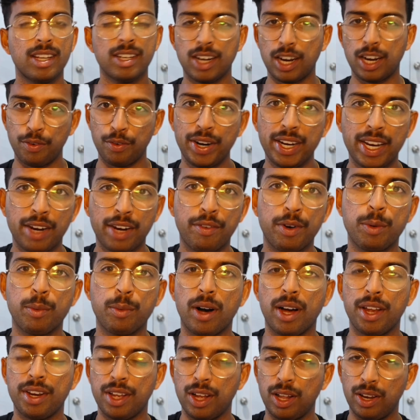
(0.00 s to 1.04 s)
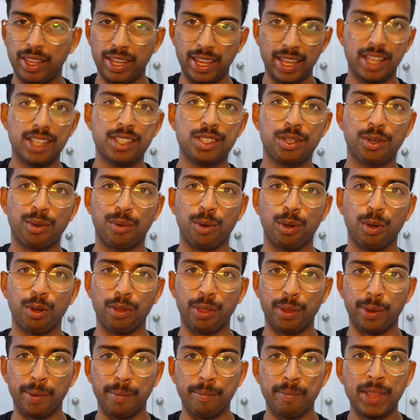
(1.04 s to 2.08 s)
I read every one, I'll answer all of
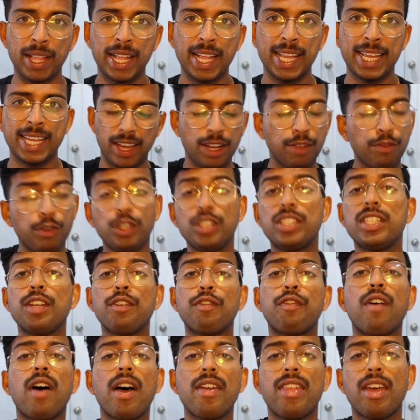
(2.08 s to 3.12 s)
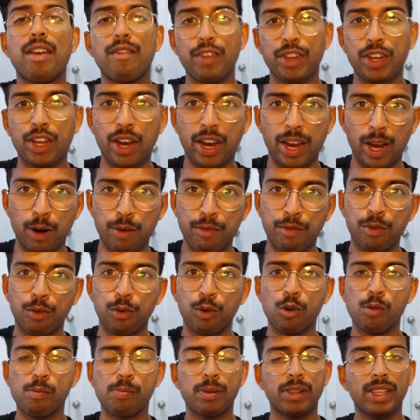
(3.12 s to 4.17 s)
them. And if you did find that video
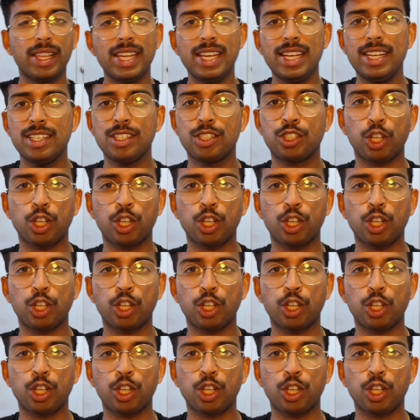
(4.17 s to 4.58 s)
helpful, please